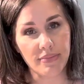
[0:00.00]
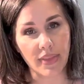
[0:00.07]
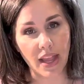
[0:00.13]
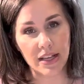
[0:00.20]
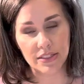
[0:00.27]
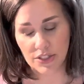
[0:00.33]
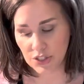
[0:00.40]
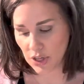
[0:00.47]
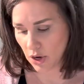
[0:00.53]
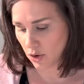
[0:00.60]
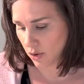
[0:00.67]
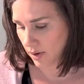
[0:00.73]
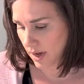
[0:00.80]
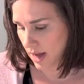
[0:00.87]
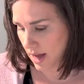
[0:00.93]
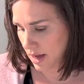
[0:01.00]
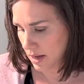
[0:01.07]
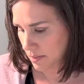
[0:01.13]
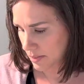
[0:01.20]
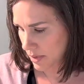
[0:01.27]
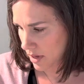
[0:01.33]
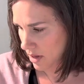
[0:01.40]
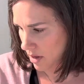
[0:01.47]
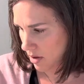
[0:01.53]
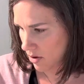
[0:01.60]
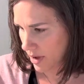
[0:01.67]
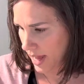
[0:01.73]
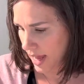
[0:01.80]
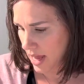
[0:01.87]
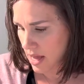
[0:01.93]
So,
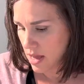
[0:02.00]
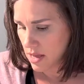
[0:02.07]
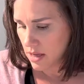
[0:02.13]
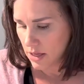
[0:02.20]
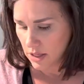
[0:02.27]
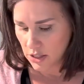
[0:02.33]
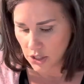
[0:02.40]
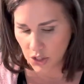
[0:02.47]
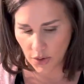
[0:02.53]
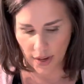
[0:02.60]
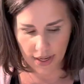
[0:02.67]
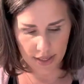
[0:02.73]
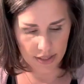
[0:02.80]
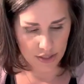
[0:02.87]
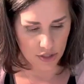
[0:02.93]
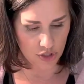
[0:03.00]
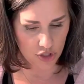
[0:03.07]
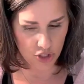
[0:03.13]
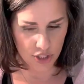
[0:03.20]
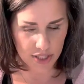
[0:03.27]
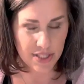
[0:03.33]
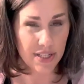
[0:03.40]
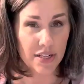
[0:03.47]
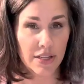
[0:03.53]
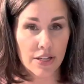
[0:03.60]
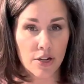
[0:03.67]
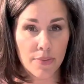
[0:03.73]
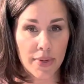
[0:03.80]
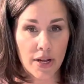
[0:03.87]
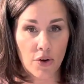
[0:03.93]
okay. So I just did a
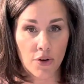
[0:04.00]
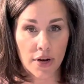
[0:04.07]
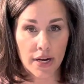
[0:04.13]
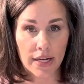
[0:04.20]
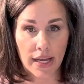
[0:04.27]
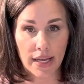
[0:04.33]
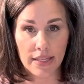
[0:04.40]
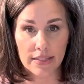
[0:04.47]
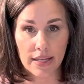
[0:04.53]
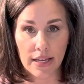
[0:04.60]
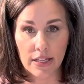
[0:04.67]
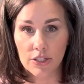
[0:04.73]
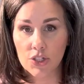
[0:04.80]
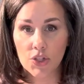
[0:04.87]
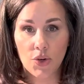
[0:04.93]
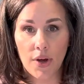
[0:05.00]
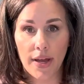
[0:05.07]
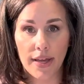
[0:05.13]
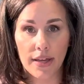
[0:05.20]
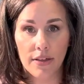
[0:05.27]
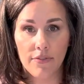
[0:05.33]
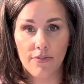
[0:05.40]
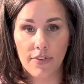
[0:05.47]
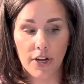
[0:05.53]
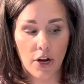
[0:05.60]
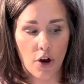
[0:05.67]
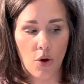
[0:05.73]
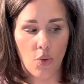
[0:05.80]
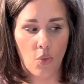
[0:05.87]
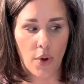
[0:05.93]
little bit of organizing so I could figure
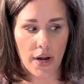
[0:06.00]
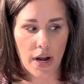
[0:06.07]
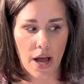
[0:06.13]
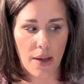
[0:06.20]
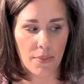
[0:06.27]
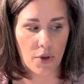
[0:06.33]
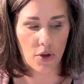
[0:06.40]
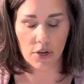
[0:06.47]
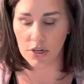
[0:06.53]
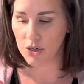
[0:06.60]
out what I'm going